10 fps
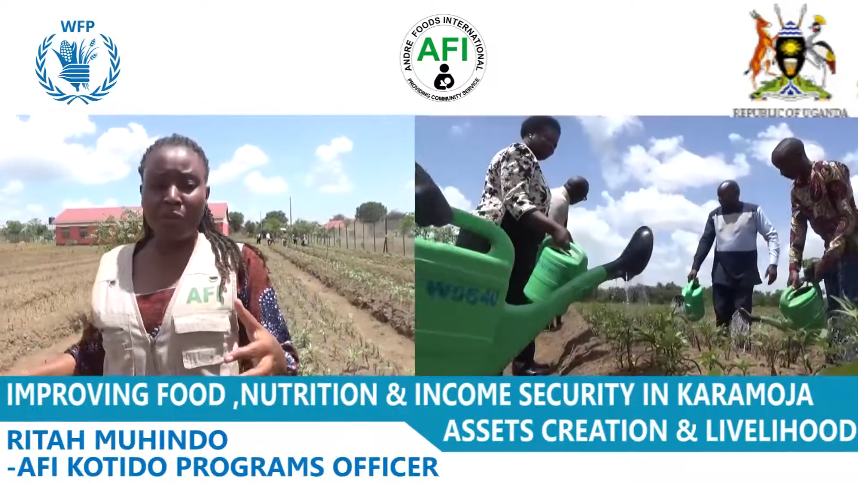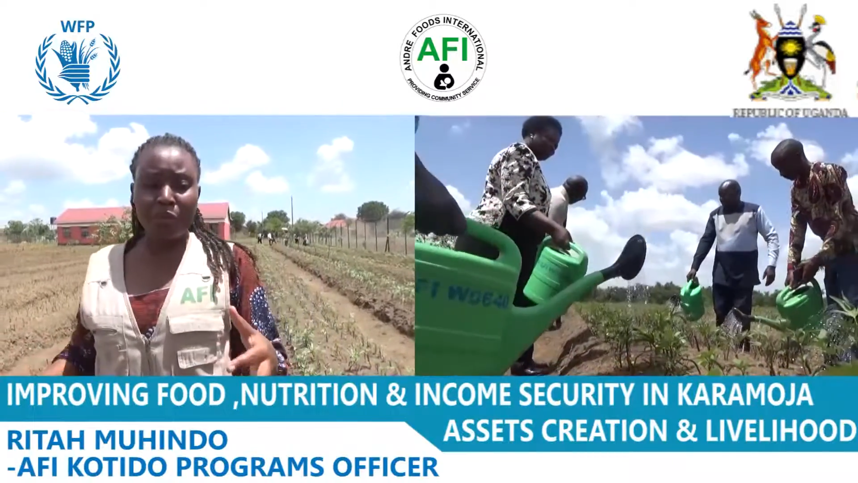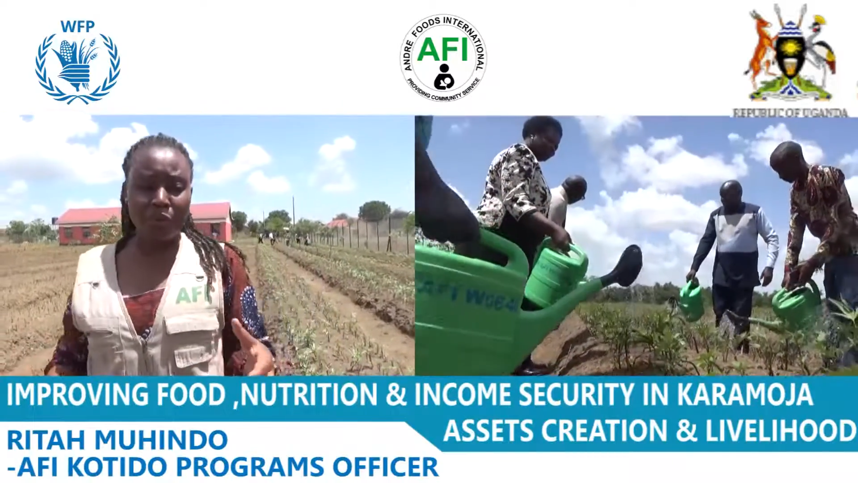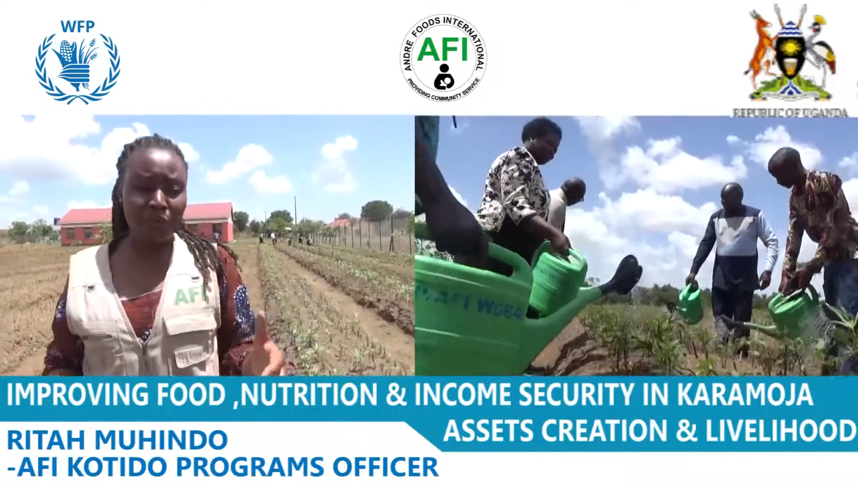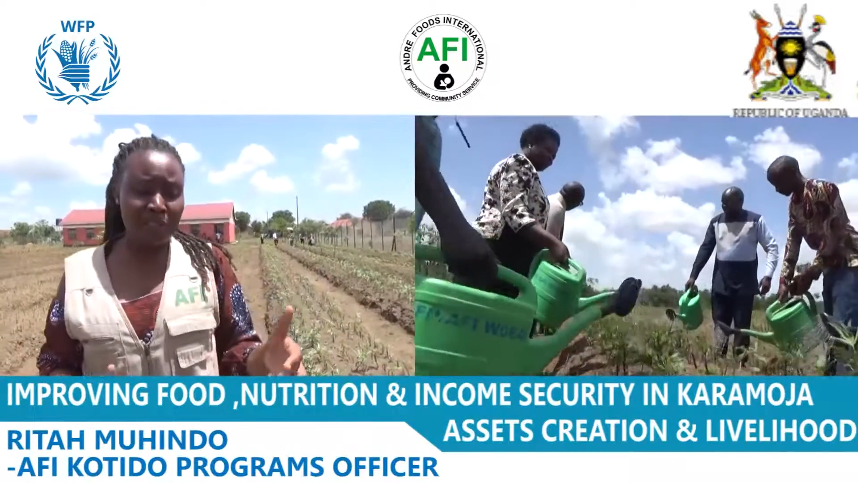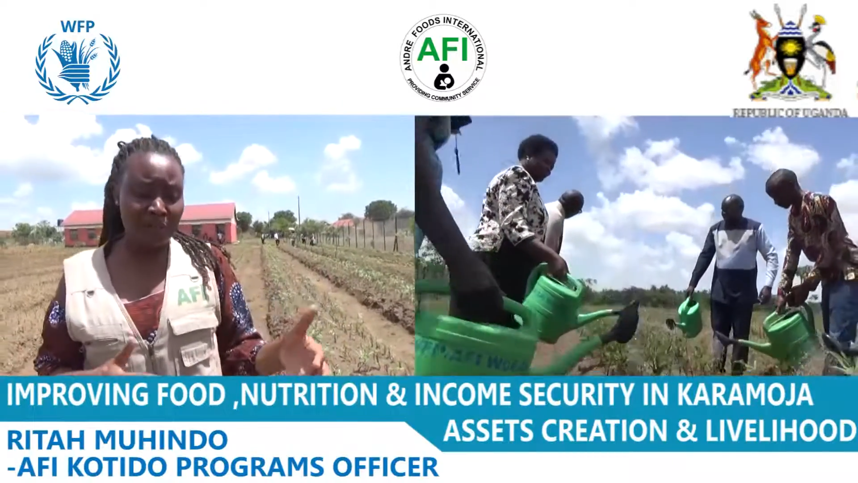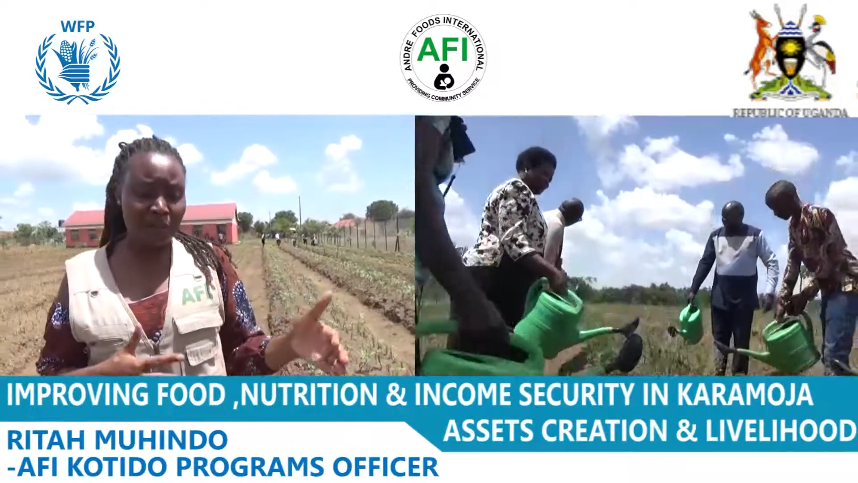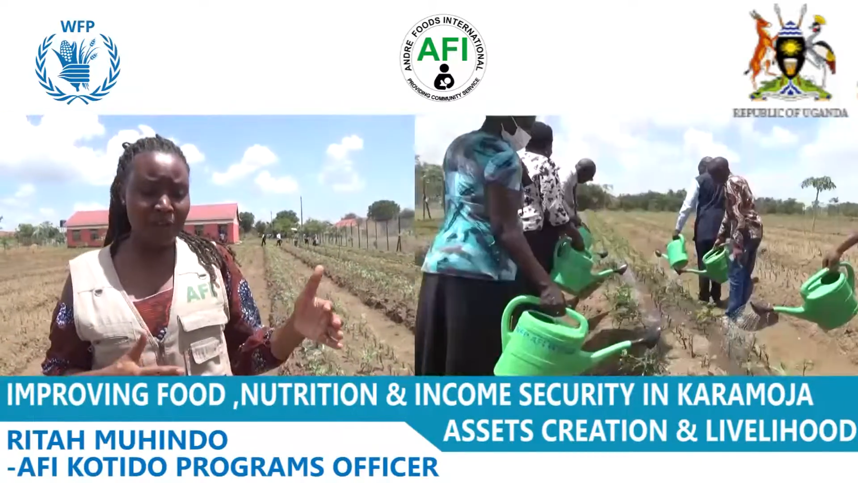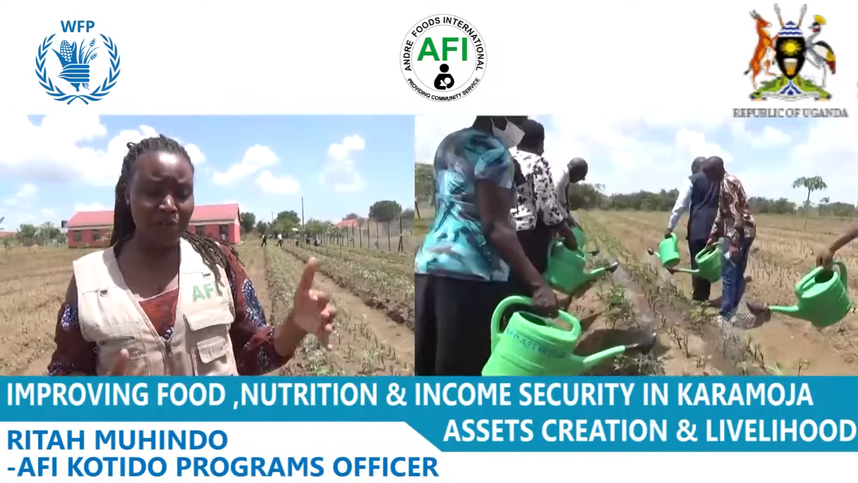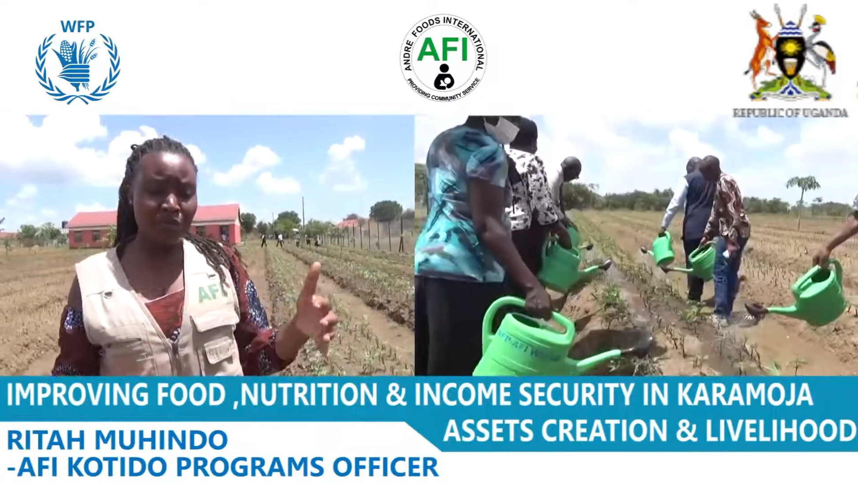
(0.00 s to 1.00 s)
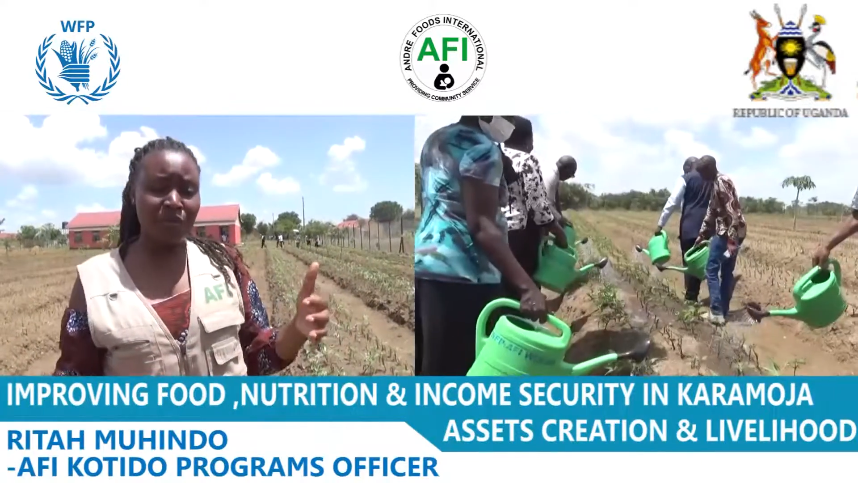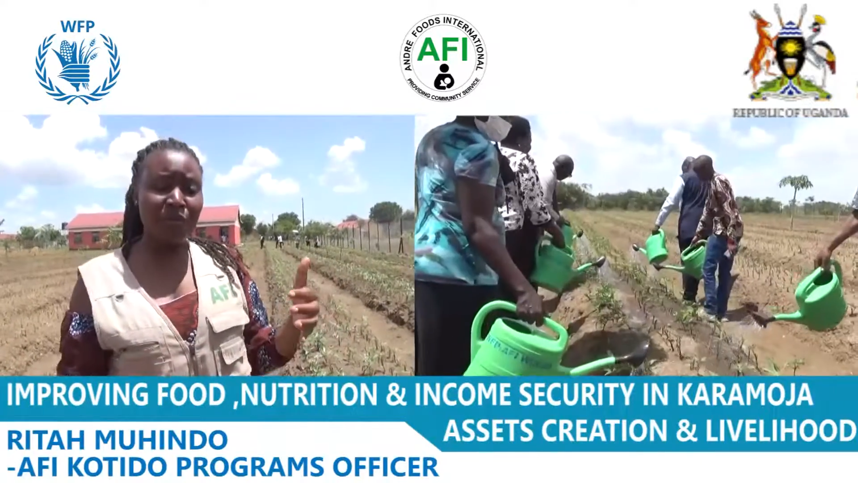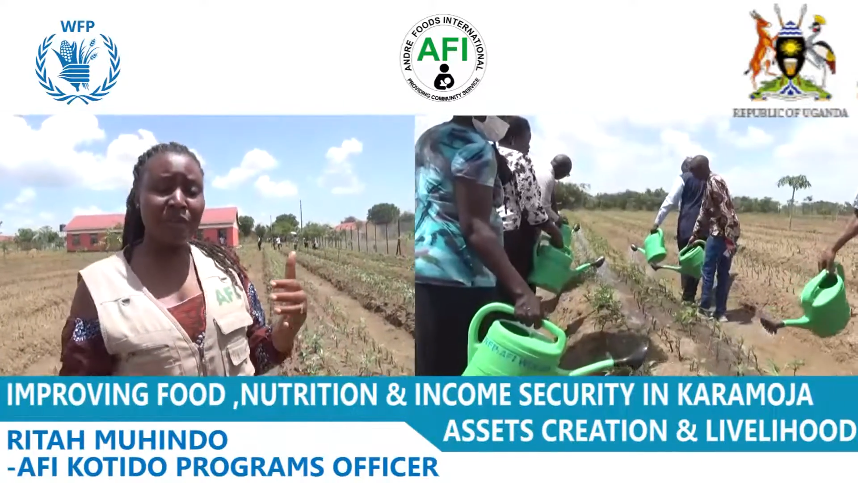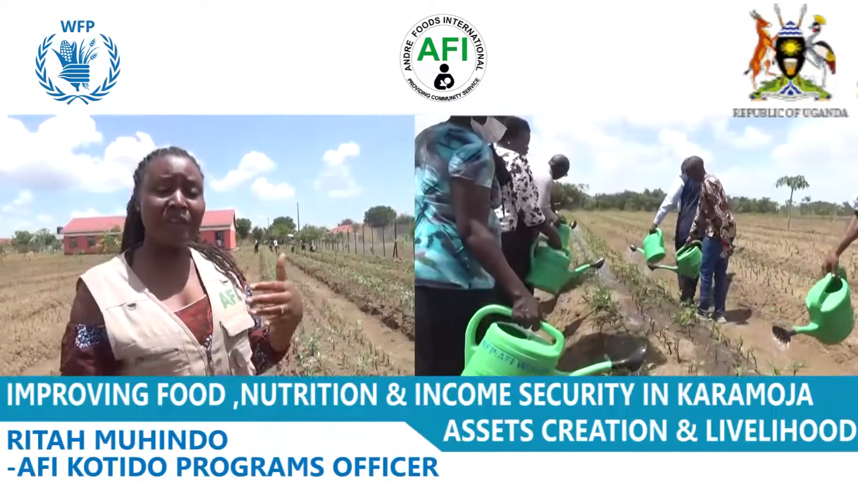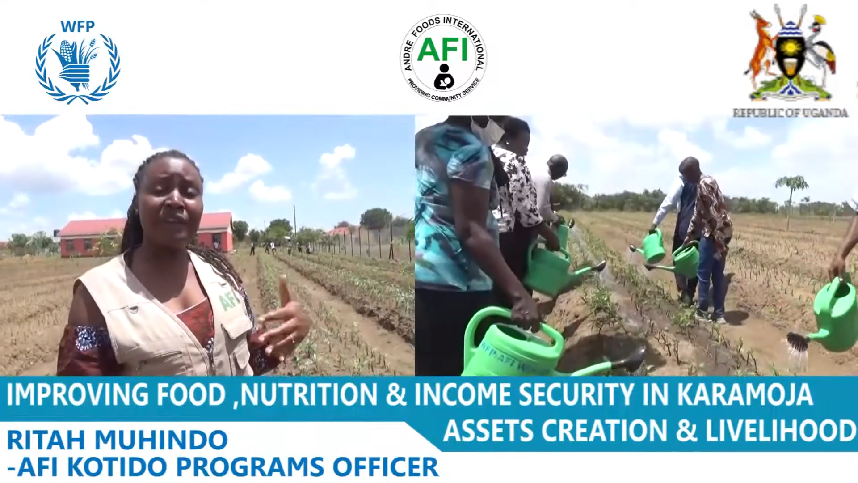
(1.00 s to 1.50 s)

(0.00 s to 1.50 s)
because first of all the